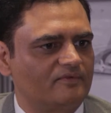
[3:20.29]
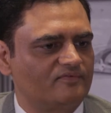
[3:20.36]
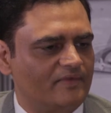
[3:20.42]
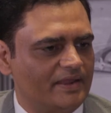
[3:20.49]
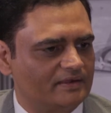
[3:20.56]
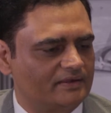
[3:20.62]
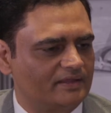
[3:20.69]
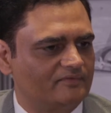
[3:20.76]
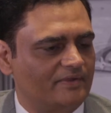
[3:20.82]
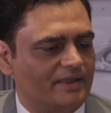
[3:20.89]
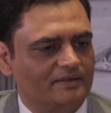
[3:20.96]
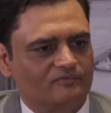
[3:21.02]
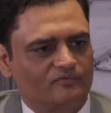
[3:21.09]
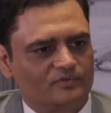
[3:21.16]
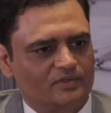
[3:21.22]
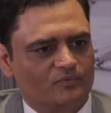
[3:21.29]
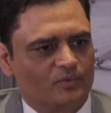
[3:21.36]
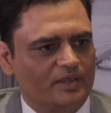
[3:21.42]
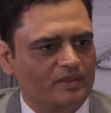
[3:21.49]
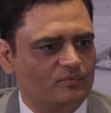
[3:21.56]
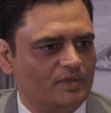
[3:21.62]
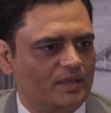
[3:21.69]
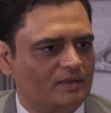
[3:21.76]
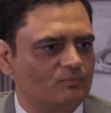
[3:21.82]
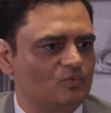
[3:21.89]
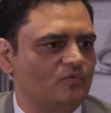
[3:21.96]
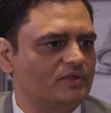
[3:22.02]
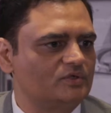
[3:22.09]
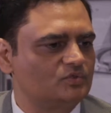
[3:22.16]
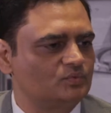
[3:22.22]
effective and the way we are
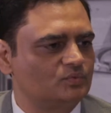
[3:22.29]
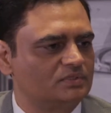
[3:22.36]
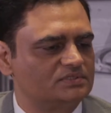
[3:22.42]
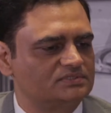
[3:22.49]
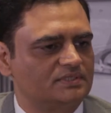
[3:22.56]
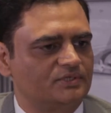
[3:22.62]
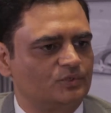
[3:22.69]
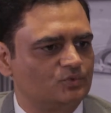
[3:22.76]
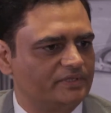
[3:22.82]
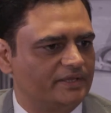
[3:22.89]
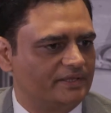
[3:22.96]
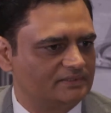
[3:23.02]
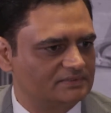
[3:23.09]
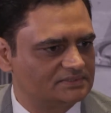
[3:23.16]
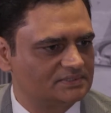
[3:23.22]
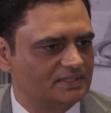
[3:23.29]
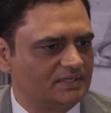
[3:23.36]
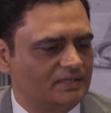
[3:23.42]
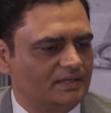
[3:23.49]
moving towards the new things